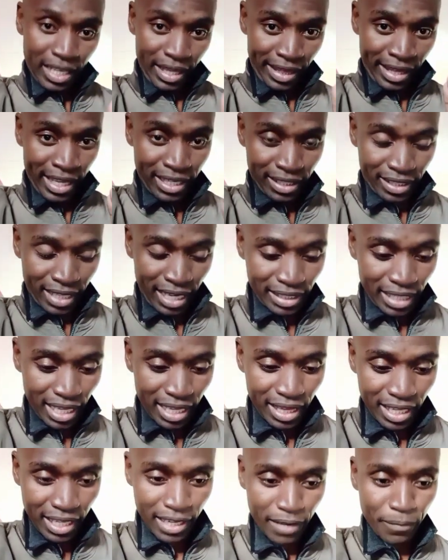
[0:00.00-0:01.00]
Here's the
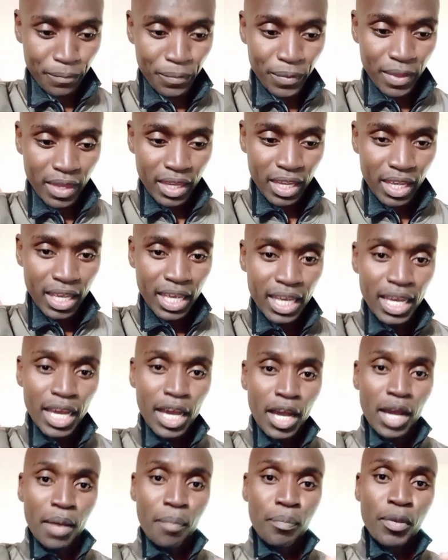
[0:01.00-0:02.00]
thing.
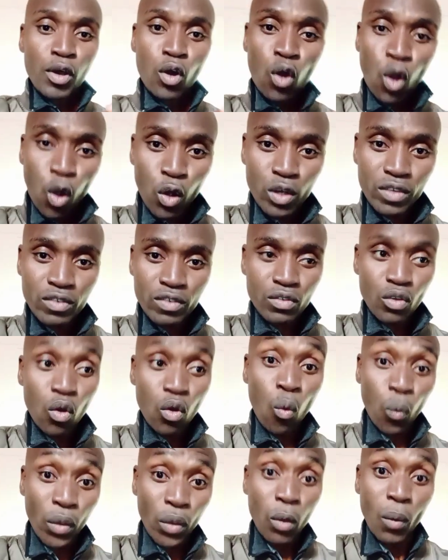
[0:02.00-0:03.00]
Because
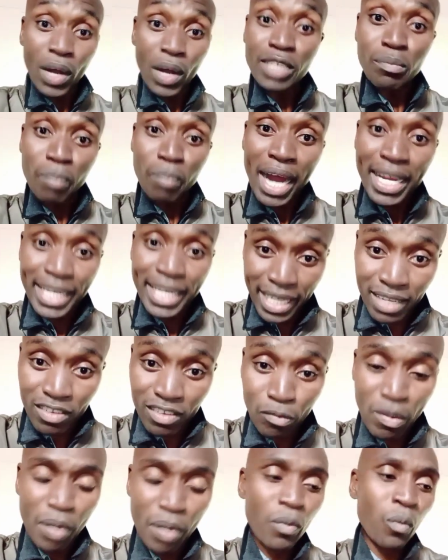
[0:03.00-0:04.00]
we want money in
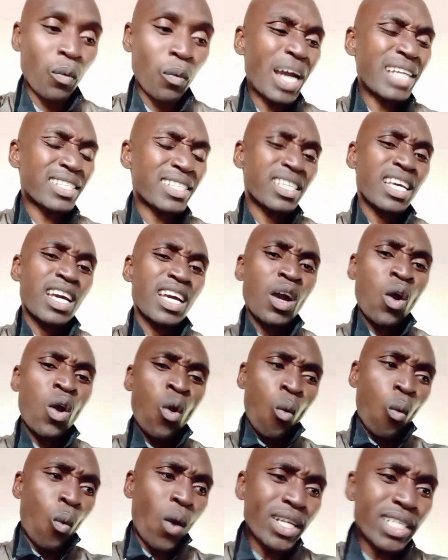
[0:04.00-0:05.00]
Zimbabwe.
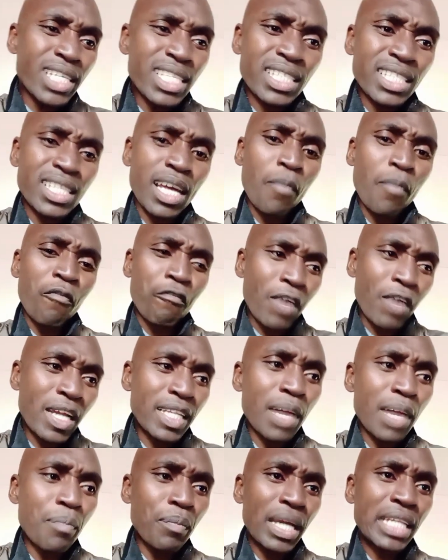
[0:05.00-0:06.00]
What is the
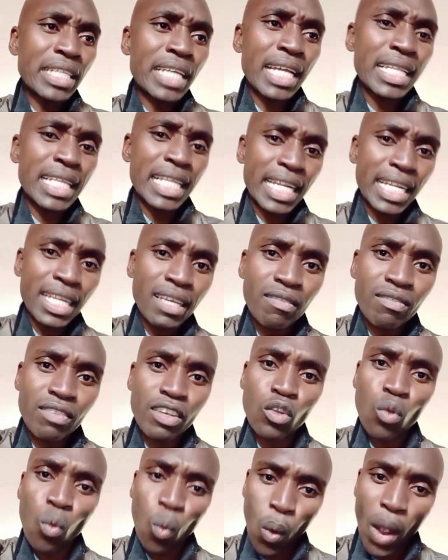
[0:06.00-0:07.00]
fundamental
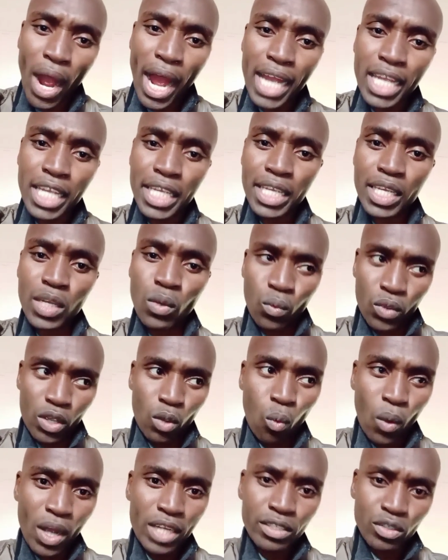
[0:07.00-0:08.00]
reason why we
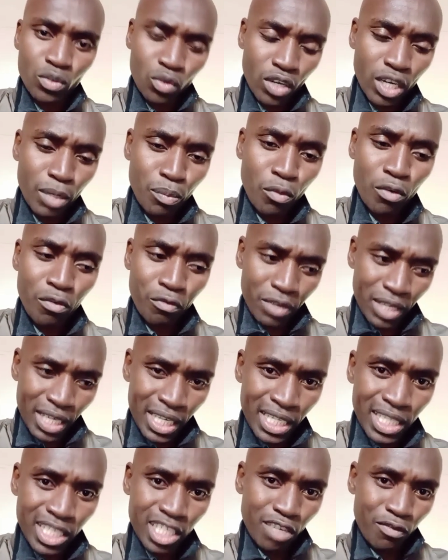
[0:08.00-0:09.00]
want to remove
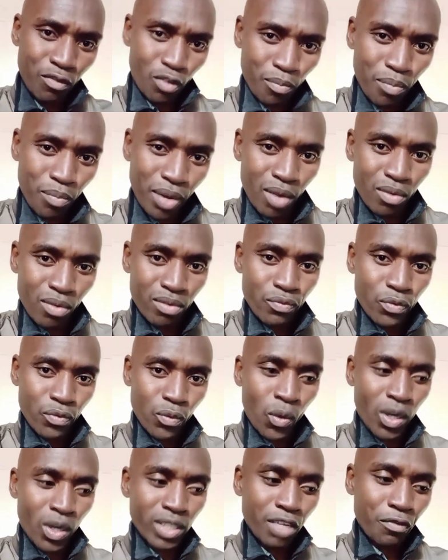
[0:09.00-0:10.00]
ED from power?
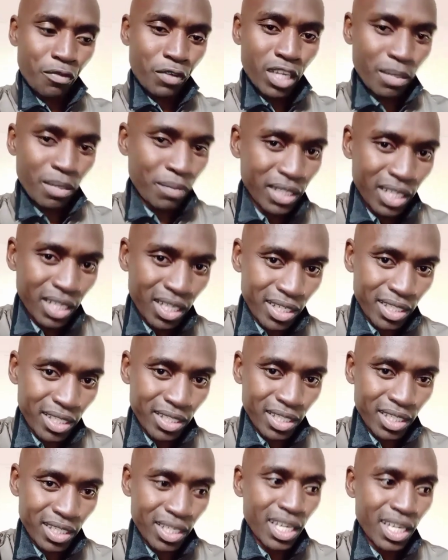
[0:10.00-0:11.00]
What is the fundamental
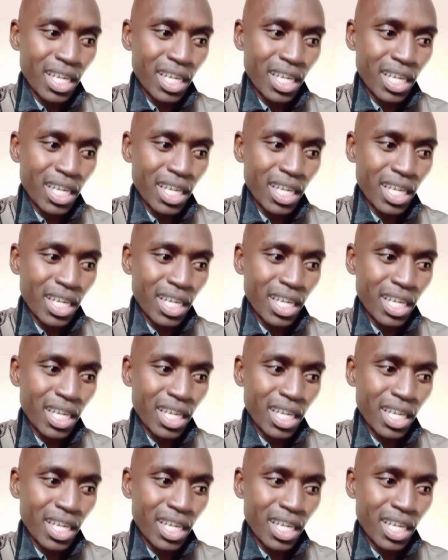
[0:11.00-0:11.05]
reason?